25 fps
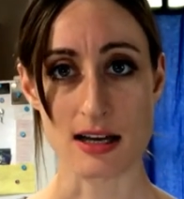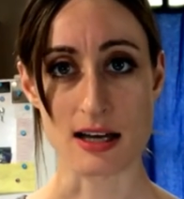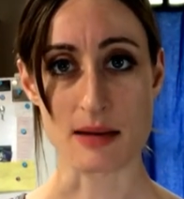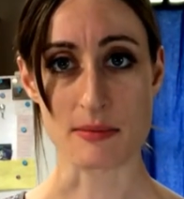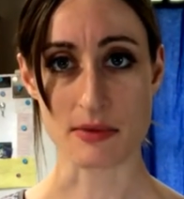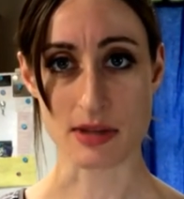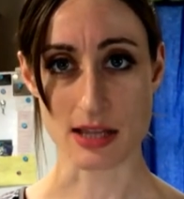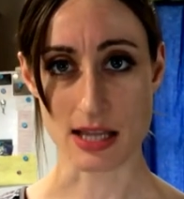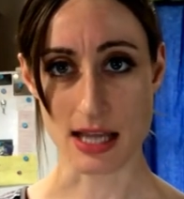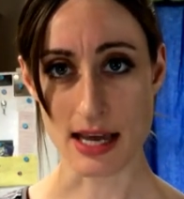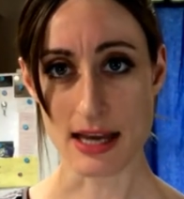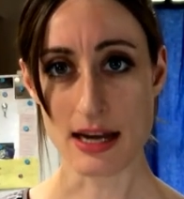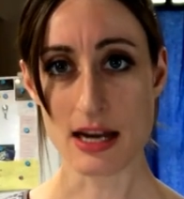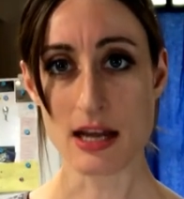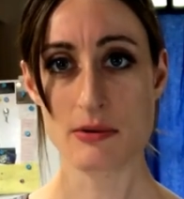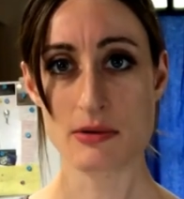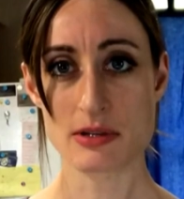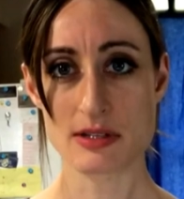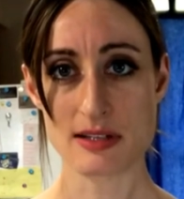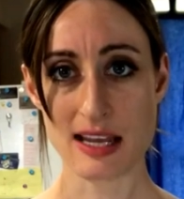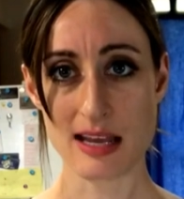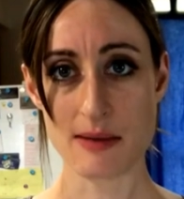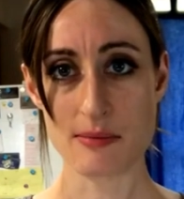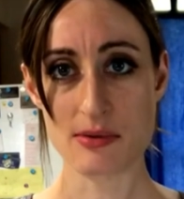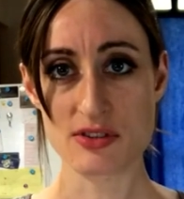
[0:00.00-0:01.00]
I'm glad I
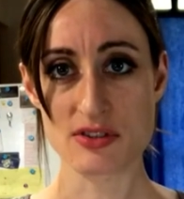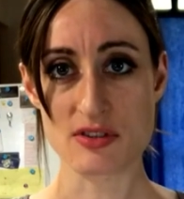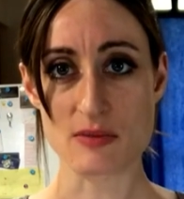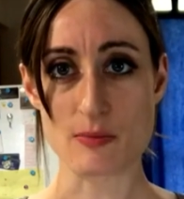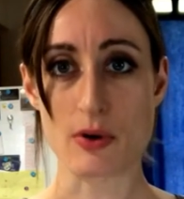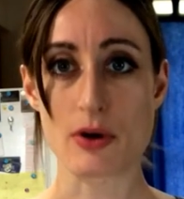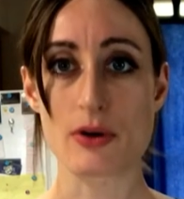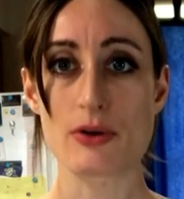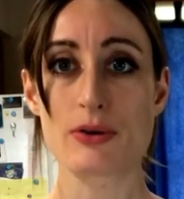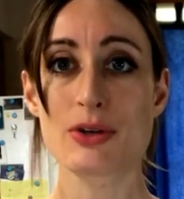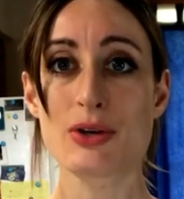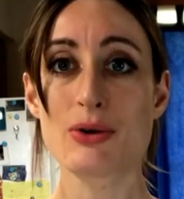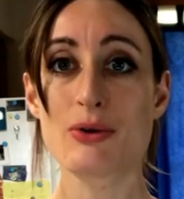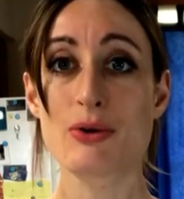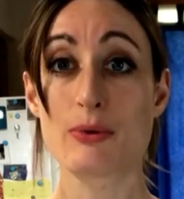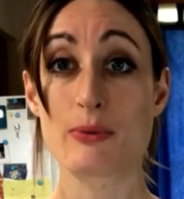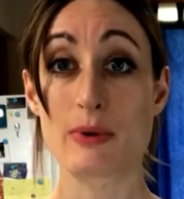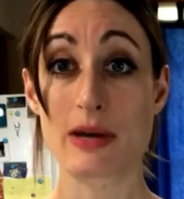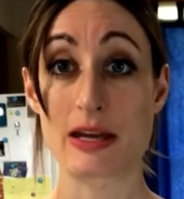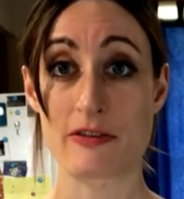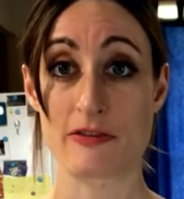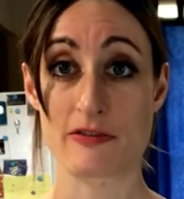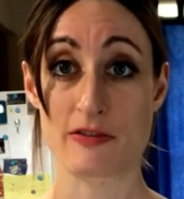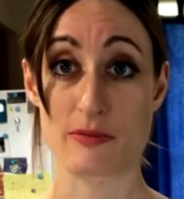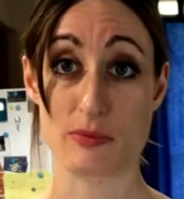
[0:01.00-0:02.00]
was able to pull you
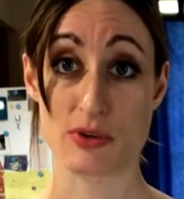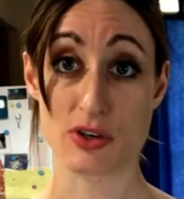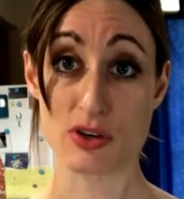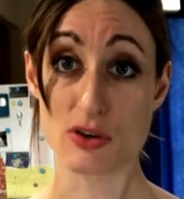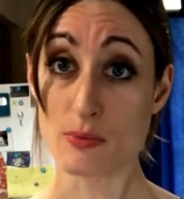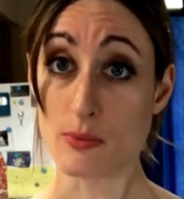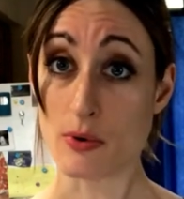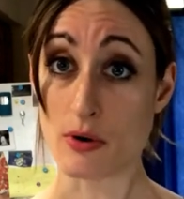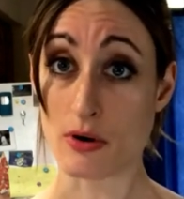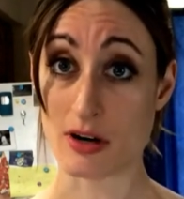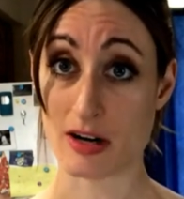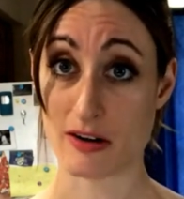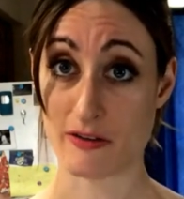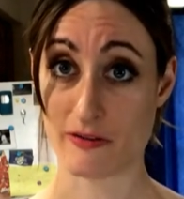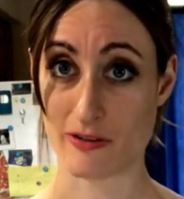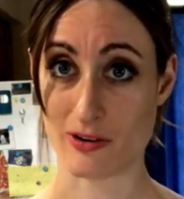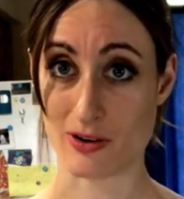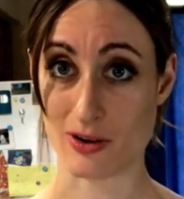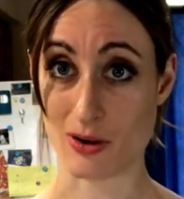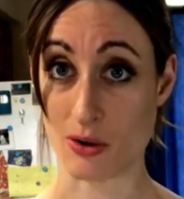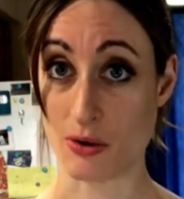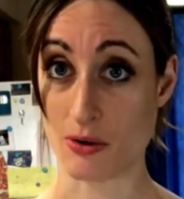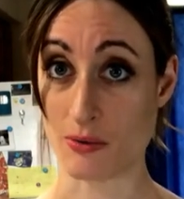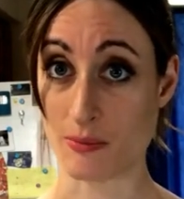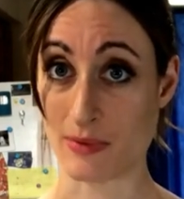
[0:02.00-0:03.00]
away from YouPorn
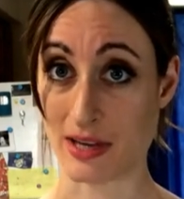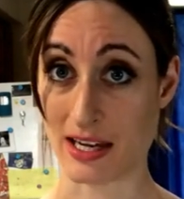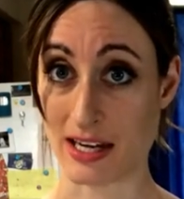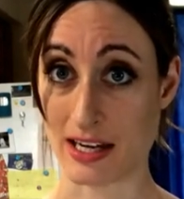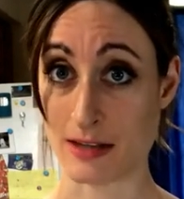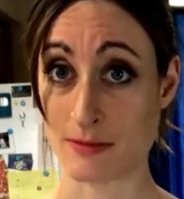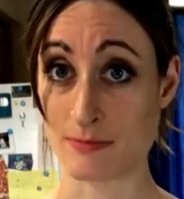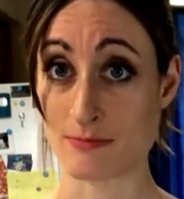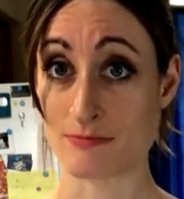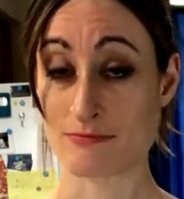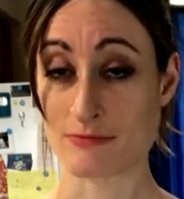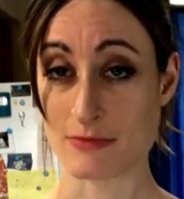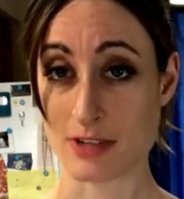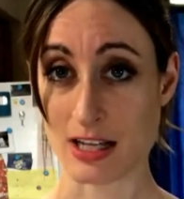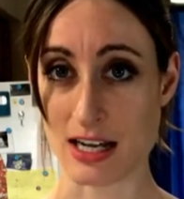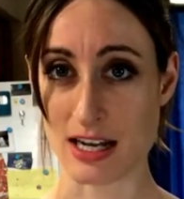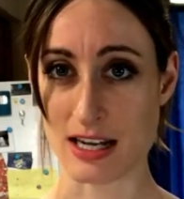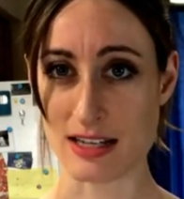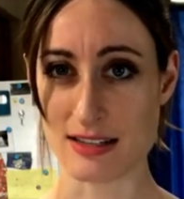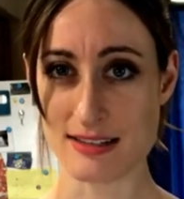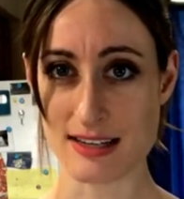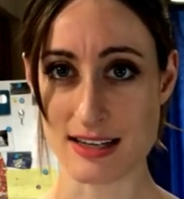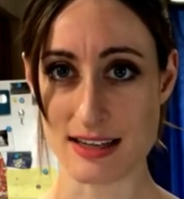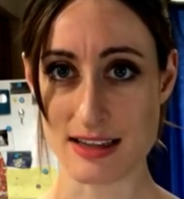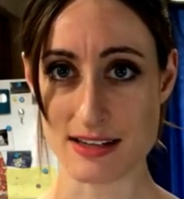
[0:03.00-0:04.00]
for a whole minute.
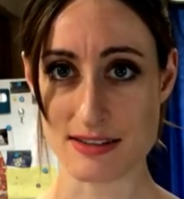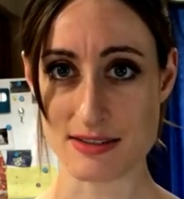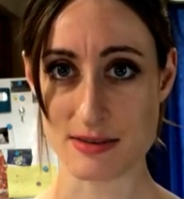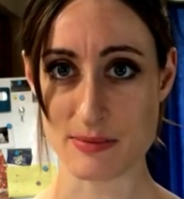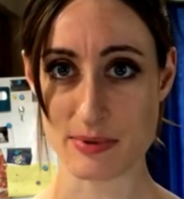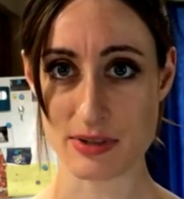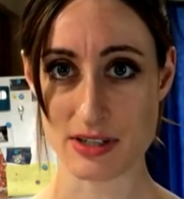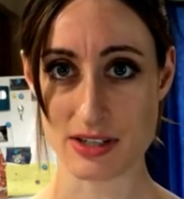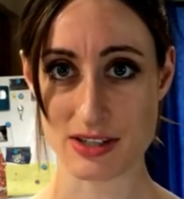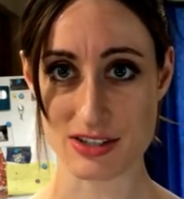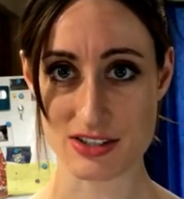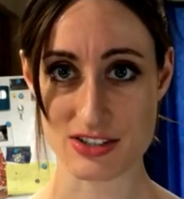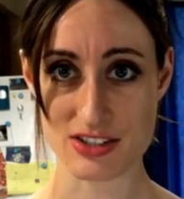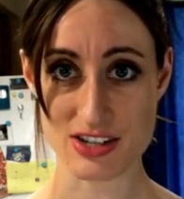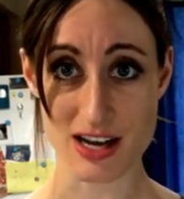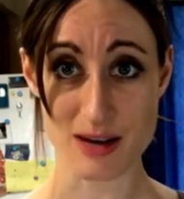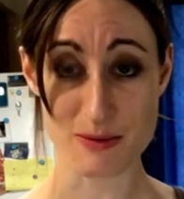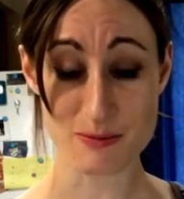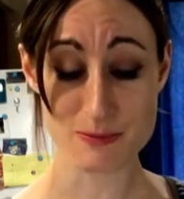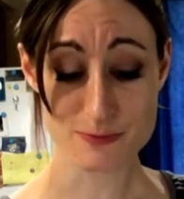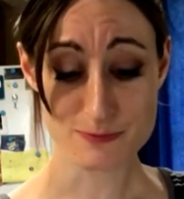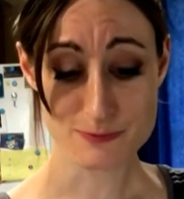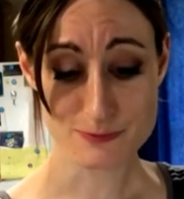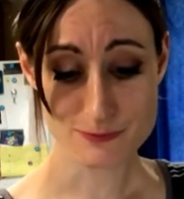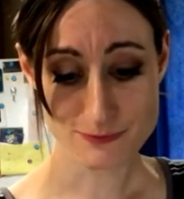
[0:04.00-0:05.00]
I'd say that's a pretty good job.
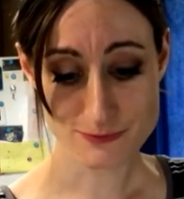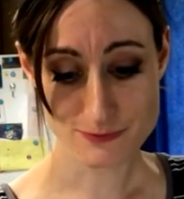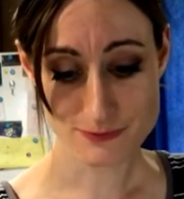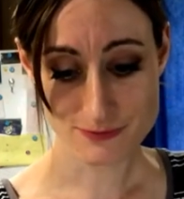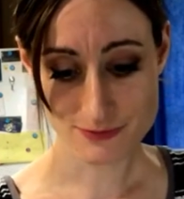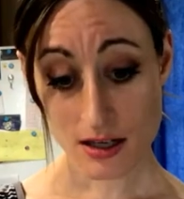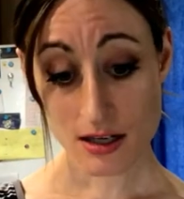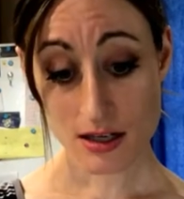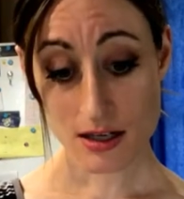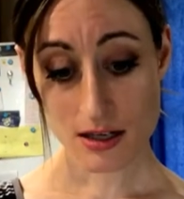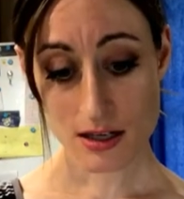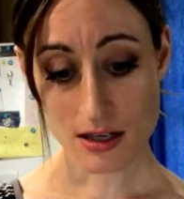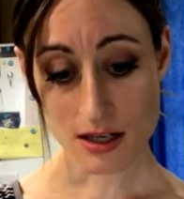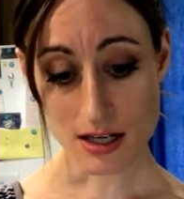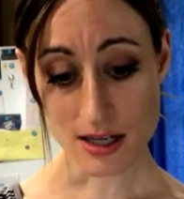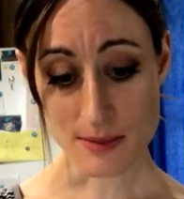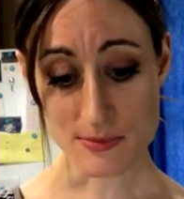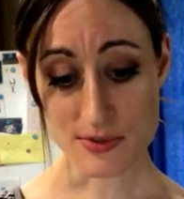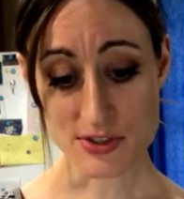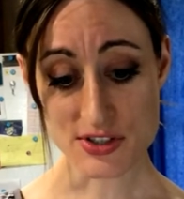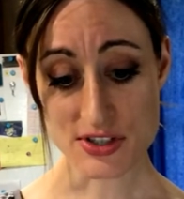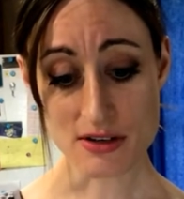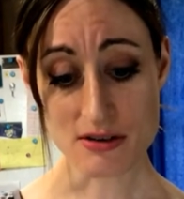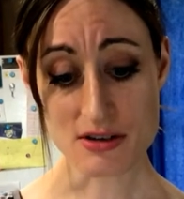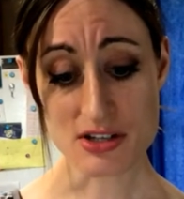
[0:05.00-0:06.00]

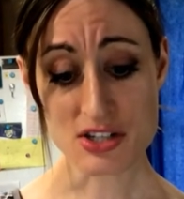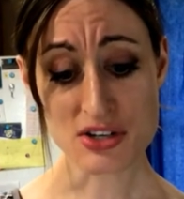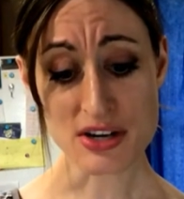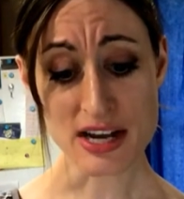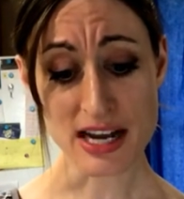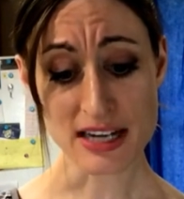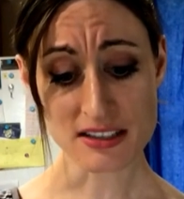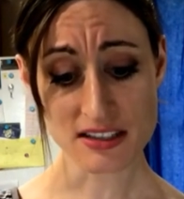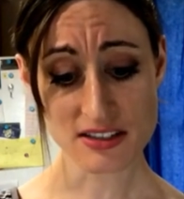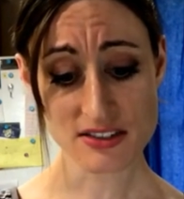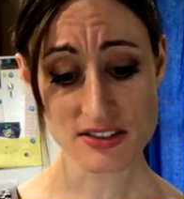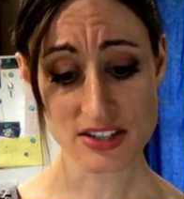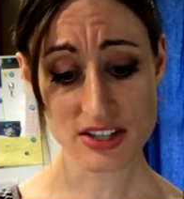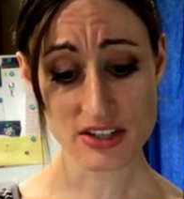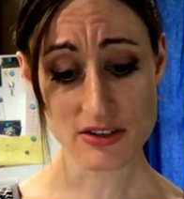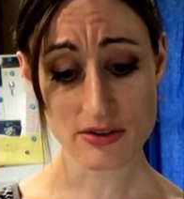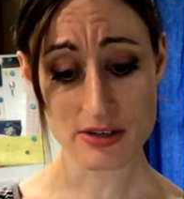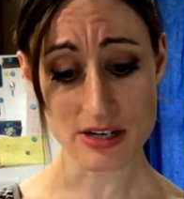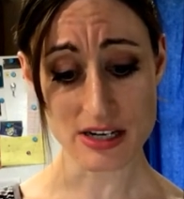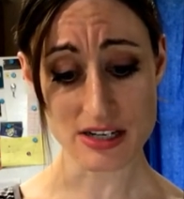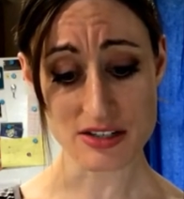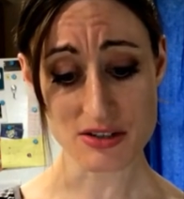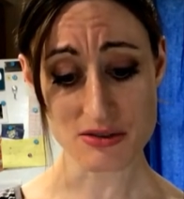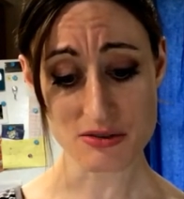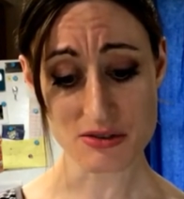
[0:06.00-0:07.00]
I'm so attracted to
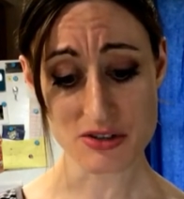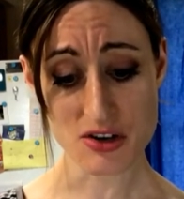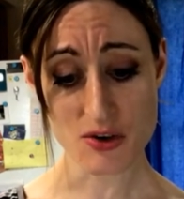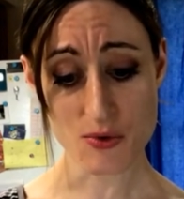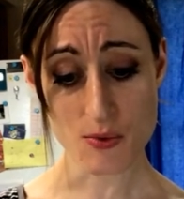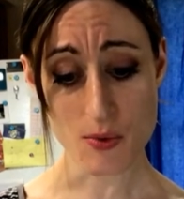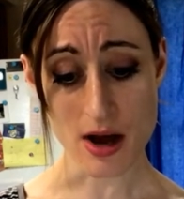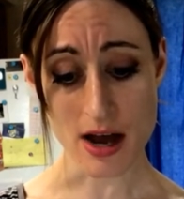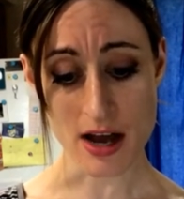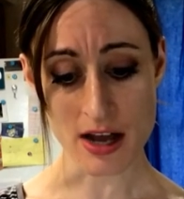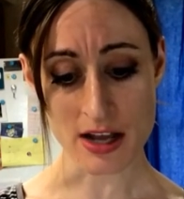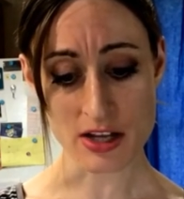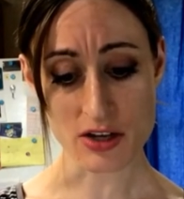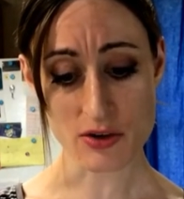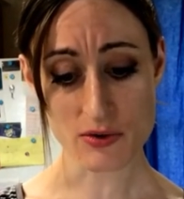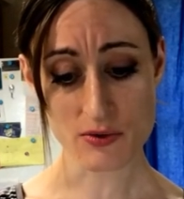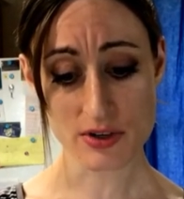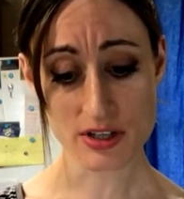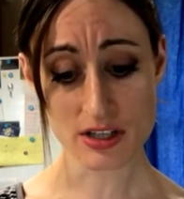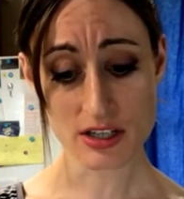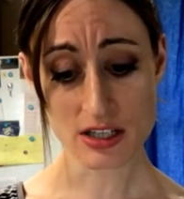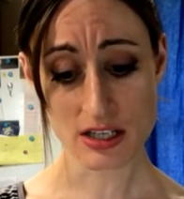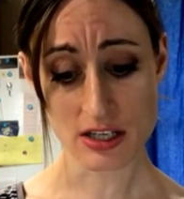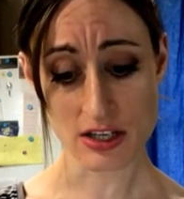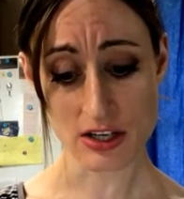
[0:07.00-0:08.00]
you and I don't know why. You're
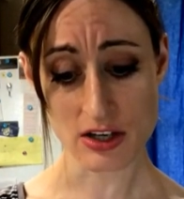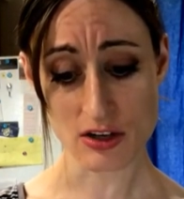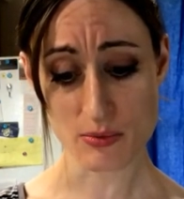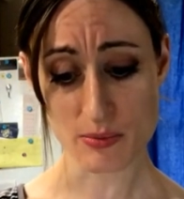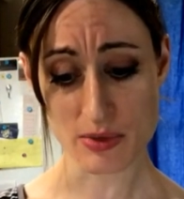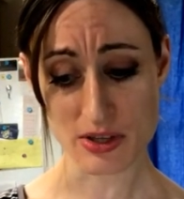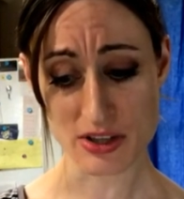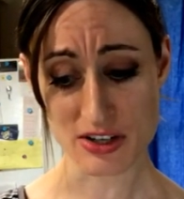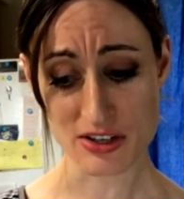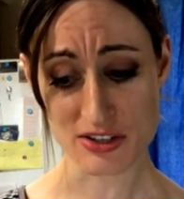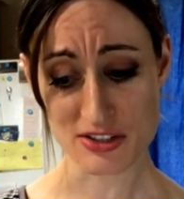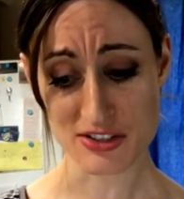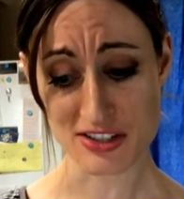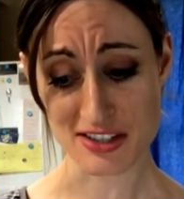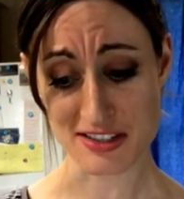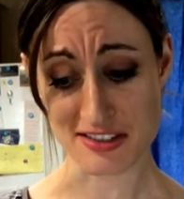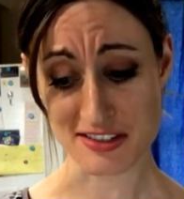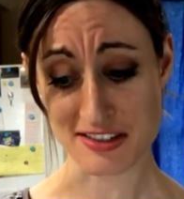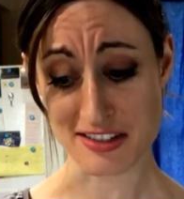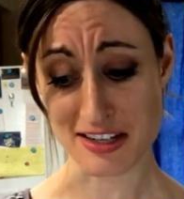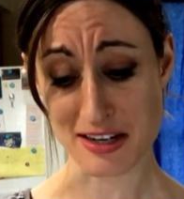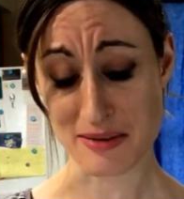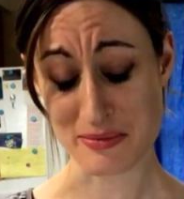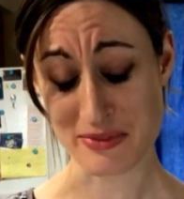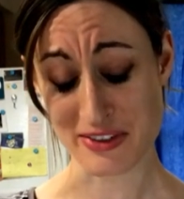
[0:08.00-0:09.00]
really cute, but there's
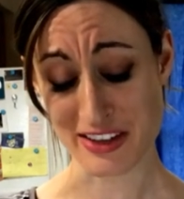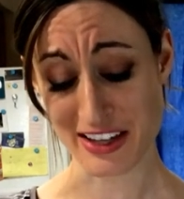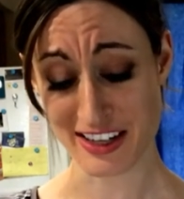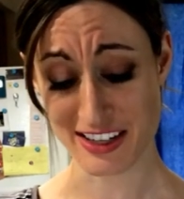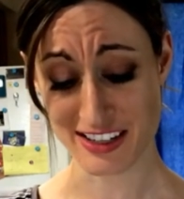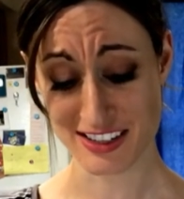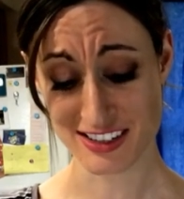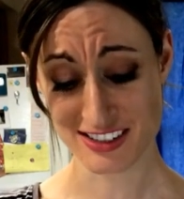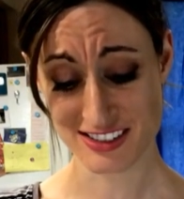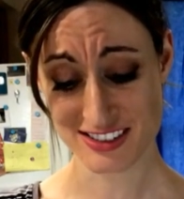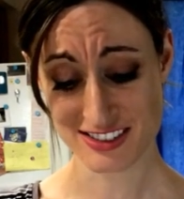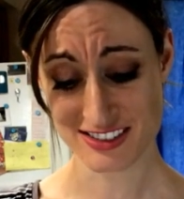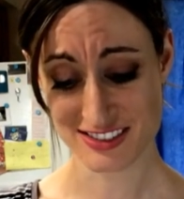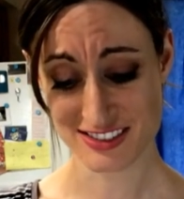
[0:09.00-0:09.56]
just something.